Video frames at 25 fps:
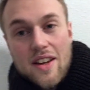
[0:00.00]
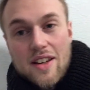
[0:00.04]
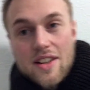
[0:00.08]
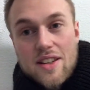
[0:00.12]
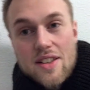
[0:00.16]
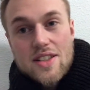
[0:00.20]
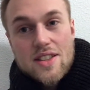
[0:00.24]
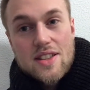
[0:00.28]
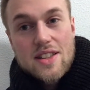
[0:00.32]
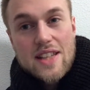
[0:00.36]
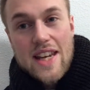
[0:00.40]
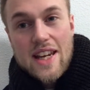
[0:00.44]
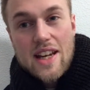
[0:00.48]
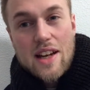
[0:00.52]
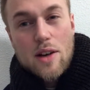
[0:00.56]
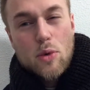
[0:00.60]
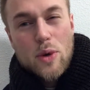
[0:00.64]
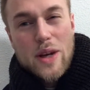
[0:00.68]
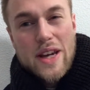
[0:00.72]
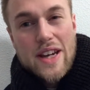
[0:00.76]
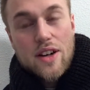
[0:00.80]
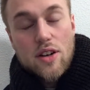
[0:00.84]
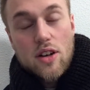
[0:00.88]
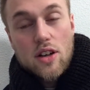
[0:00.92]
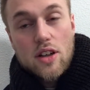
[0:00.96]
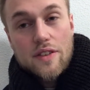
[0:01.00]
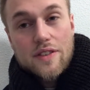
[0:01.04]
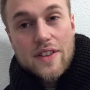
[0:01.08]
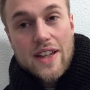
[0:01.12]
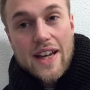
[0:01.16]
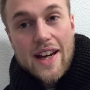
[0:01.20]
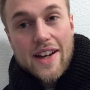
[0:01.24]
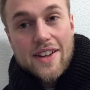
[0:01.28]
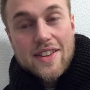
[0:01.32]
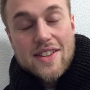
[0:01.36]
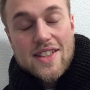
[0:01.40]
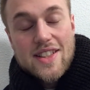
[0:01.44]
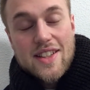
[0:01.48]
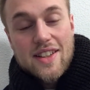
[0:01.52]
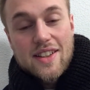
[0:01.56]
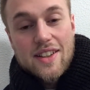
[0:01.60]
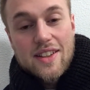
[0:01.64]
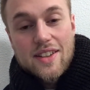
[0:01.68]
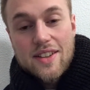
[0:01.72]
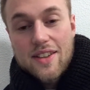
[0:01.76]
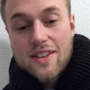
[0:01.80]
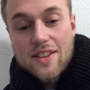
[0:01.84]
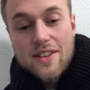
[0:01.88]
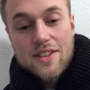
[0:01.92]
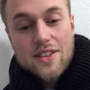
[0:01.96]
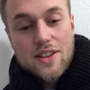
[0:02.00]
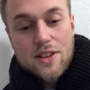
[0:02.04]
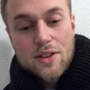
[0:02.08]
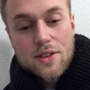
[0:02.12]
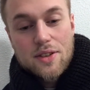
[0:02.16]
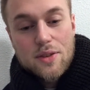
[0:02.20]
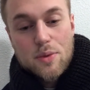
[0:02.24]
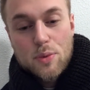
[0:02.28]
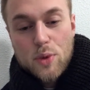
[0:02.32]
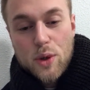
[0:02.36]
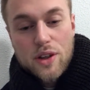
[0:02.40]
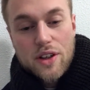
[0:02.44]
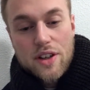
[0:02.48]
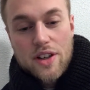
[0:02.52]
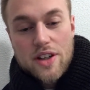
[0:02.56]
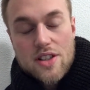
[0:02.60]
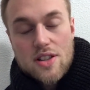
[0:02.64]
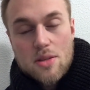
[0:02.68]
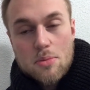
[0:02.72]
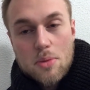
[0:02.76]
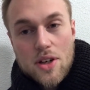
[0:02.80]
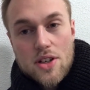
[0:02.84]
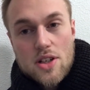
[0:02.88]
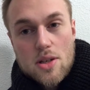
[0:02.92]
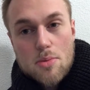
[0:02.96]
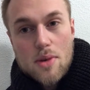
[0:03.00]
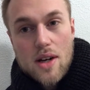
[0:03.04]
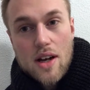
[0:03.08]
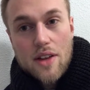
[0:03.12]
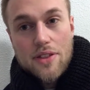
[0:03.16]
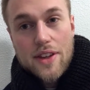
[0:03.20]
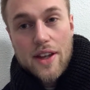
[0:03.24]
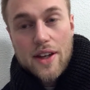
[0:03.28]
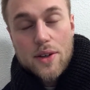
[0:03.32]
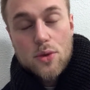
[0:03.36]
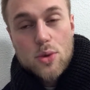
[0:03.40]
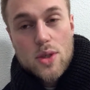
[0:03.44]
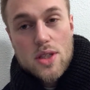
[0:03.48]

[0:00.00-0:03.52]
Just take away all of that. Don't worry so much about that.